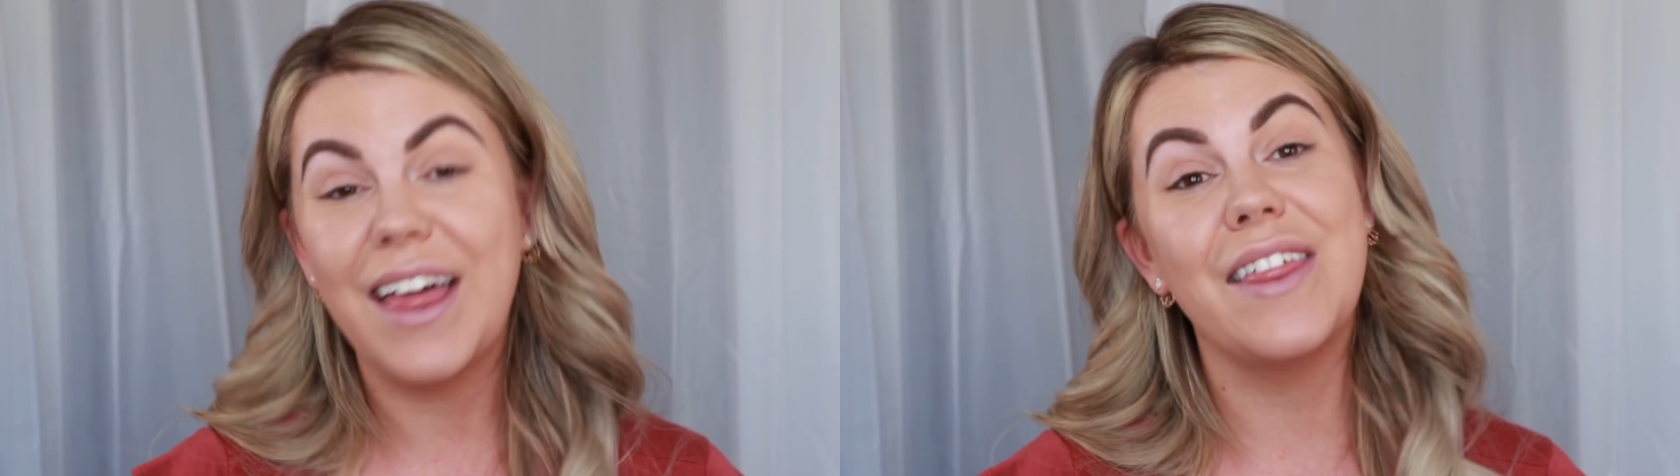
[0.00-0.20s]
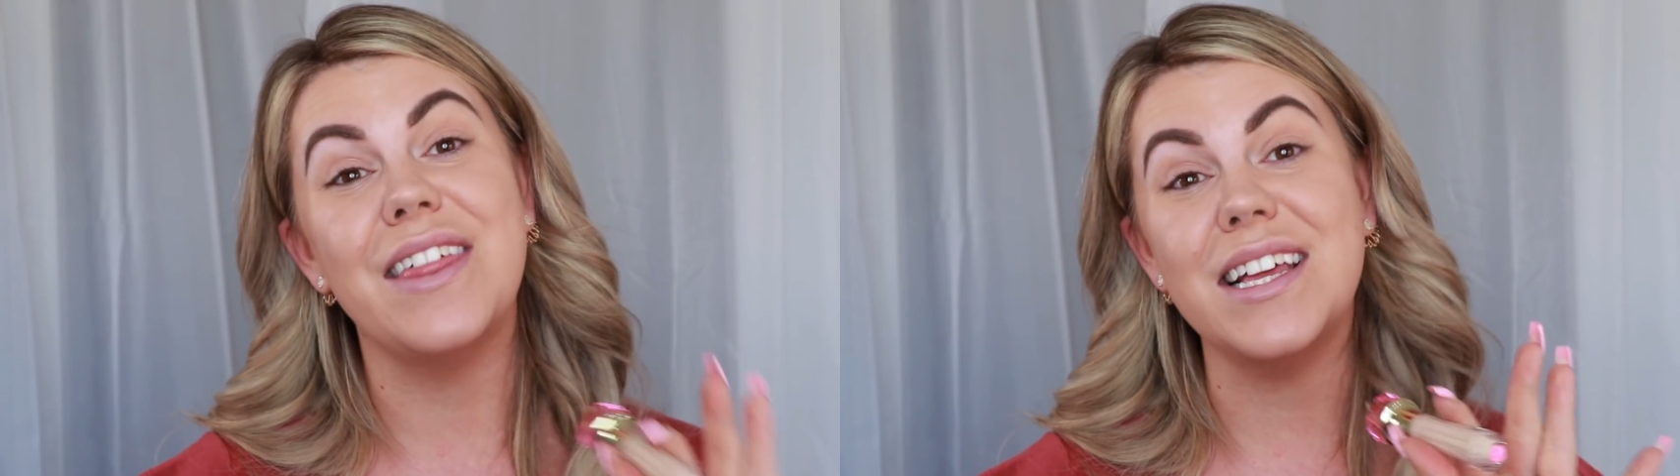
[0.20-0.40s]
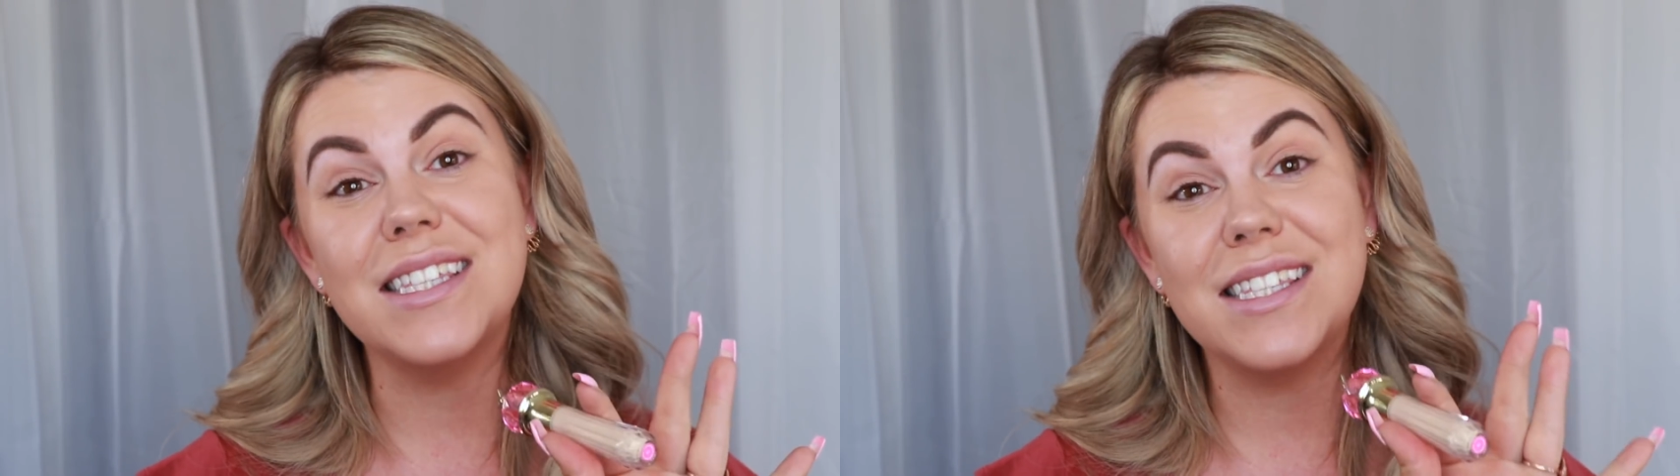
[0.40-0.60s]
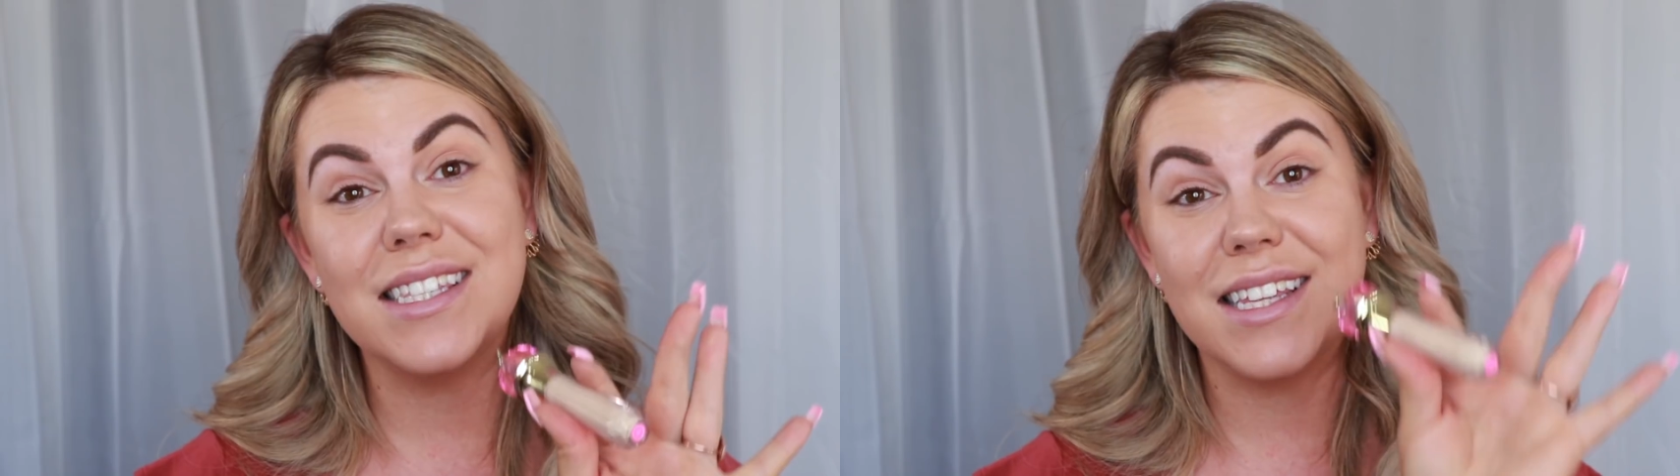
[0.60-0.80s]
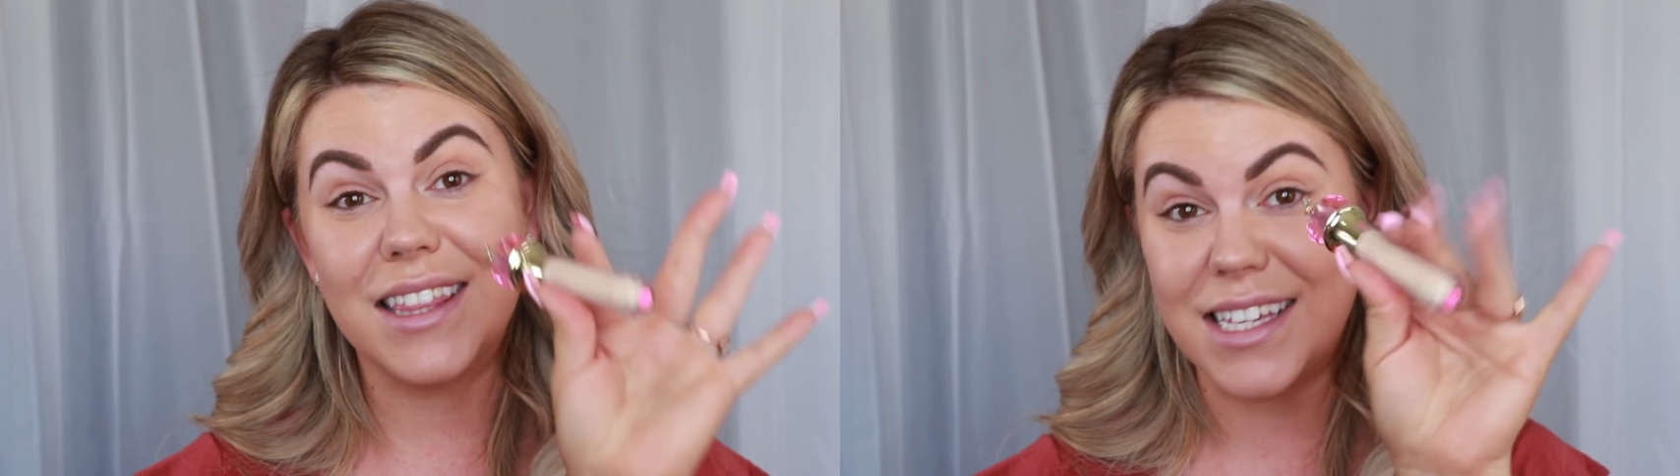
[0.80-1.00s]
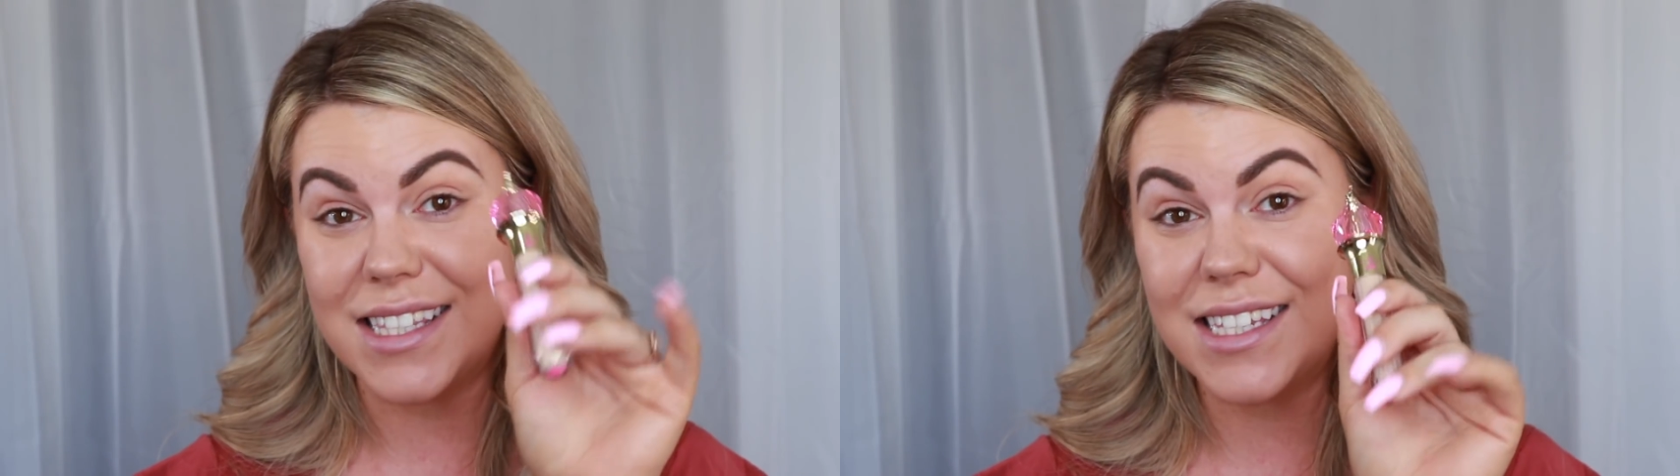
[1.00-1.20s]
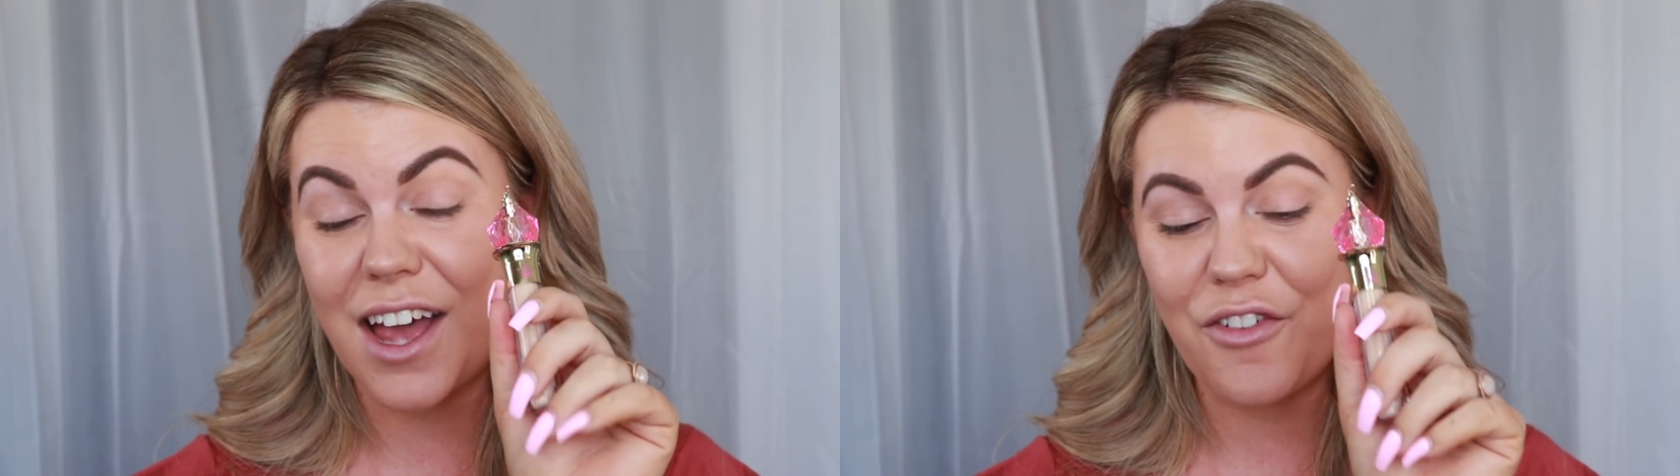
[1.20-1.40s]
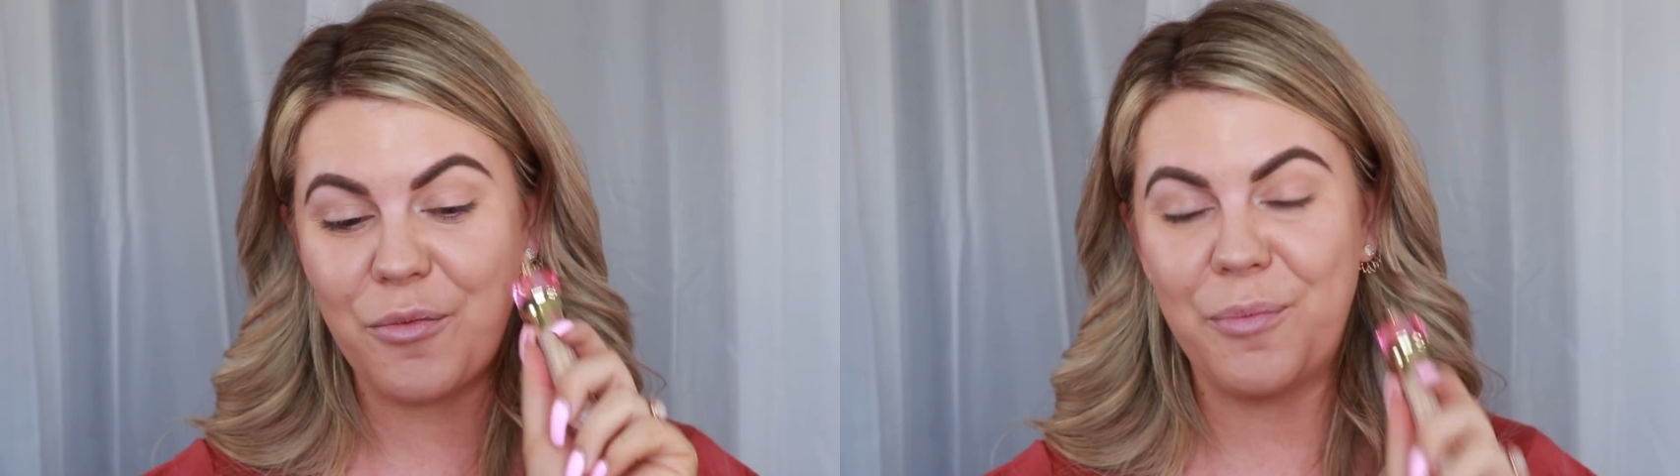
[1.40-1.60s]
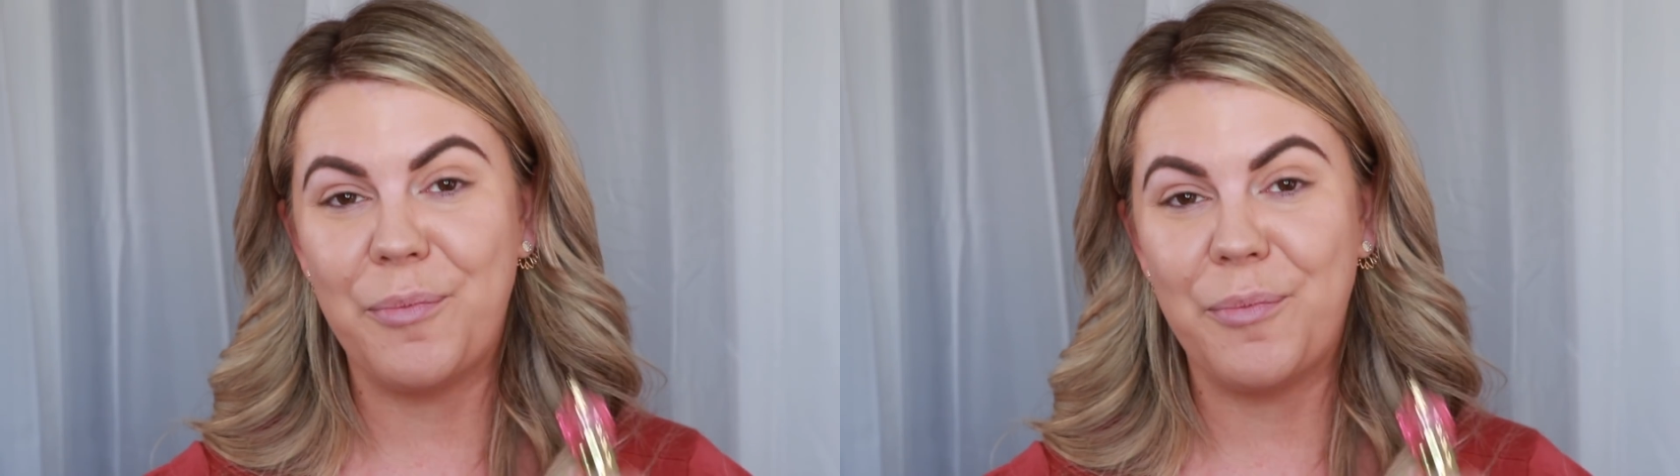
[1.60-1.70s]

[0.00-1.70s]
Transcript: This stuff